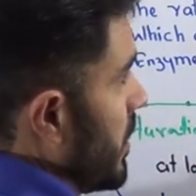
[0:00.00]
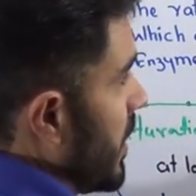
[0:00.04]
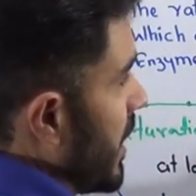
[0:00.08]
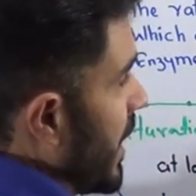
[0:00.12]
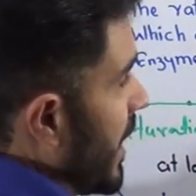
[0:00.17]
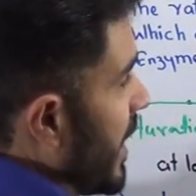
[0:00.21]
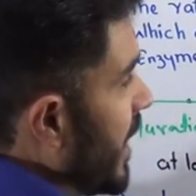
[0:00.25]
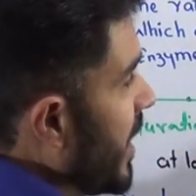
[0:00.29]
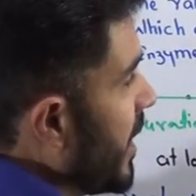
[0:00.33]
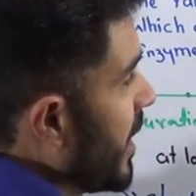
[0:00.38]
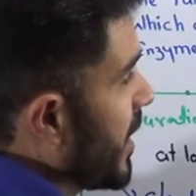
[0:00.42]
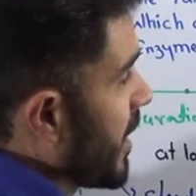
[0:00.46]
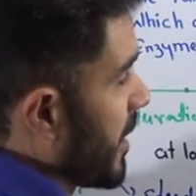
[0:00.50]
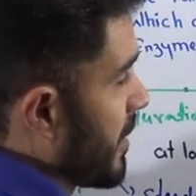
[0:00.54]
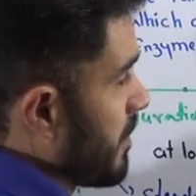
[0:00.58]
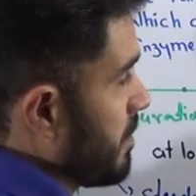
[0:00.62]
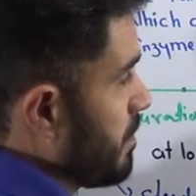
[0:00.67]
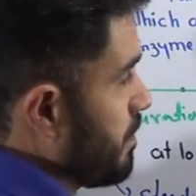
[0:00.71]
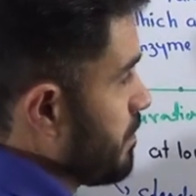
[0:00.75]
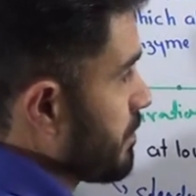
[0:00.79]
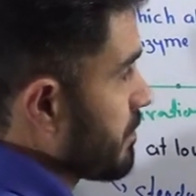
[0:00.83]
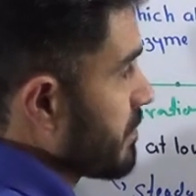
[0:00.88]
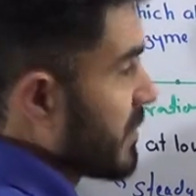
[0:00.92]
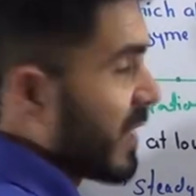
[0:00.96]
Here,
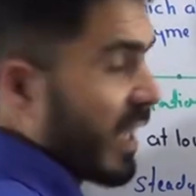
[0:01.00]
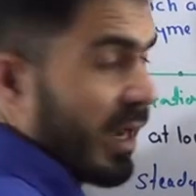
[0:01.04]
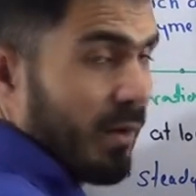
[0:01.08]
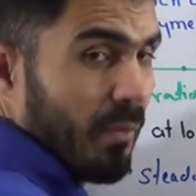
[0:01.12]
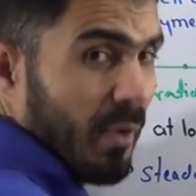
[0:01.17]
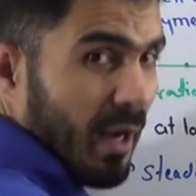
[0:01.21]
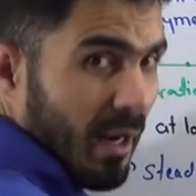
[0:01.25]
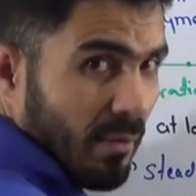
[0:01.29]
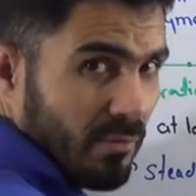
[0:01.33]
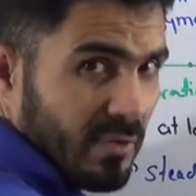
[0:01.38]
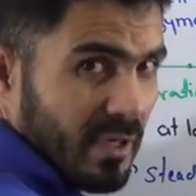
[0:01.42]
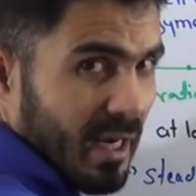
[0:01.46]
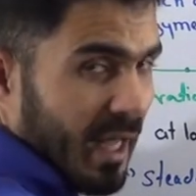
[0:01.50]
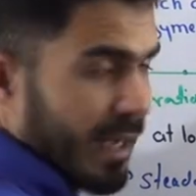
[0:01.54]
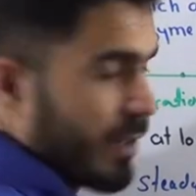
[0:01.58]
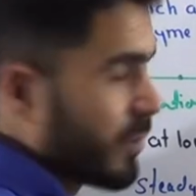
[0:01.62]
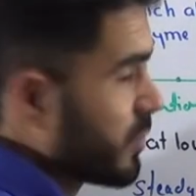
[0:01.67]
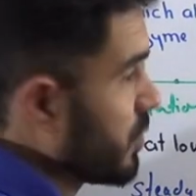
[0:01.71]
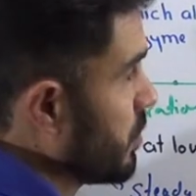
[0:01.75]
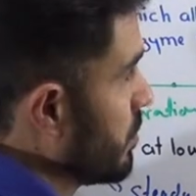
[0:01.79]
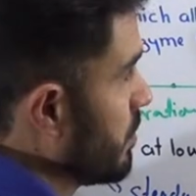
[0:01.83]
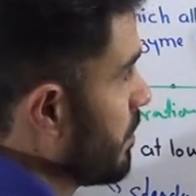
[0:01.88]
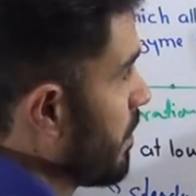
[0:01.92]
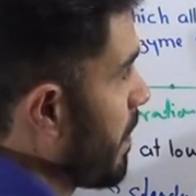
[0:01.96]
now I would like
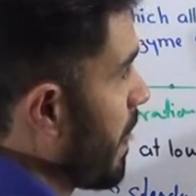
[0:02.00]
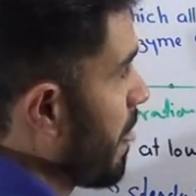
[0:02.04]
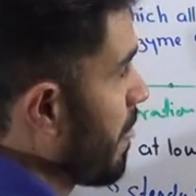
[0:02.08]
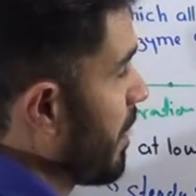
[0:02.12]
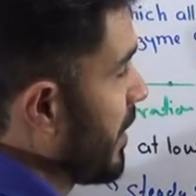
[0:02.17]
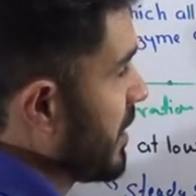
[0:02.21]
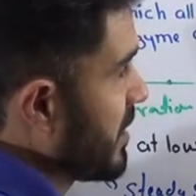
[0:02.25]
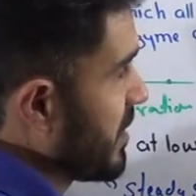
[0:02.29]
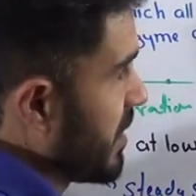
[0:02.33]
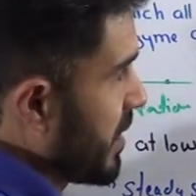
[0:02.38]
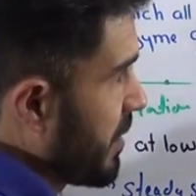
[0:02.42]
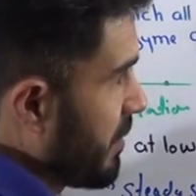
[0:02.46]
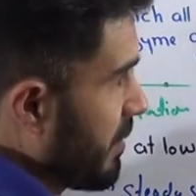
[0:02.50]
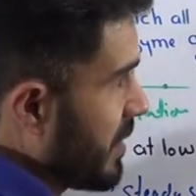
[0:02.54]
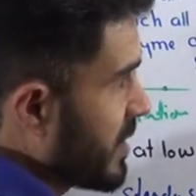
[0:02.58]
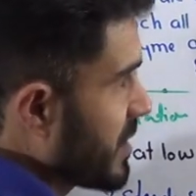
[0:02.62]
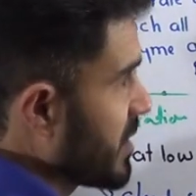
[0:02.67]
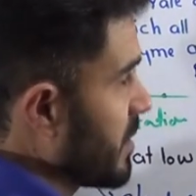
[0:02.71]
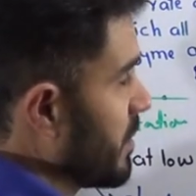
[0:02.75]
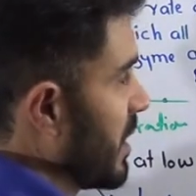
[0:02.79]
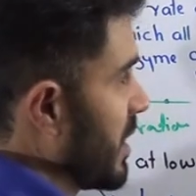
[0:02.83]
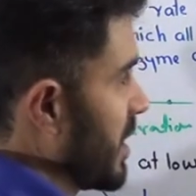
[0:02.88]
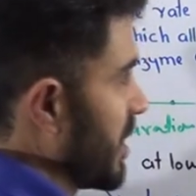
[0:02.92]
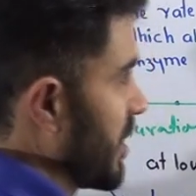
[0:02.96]
to, that's a
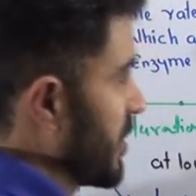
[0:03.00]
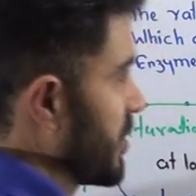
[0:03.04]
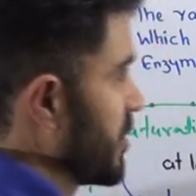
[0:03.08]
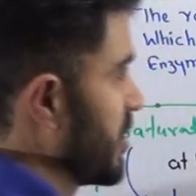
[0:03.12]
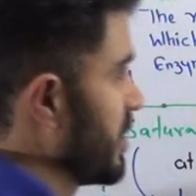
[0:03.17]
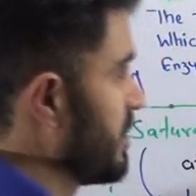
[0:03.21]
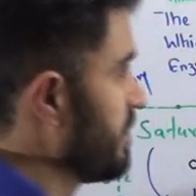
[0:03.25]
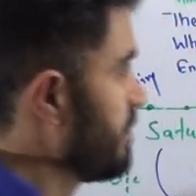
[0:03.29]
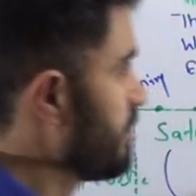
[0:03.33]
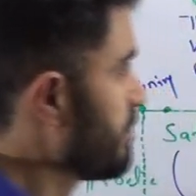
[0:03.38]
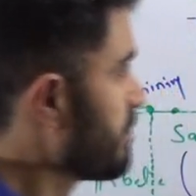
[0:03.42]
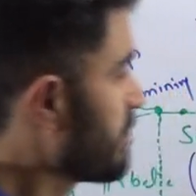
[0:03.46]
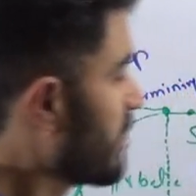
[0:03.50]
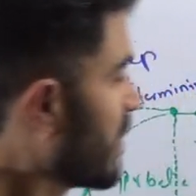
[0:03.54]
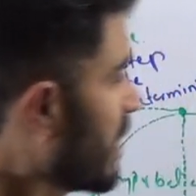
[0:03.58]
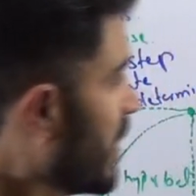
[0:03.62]
reversible reaction.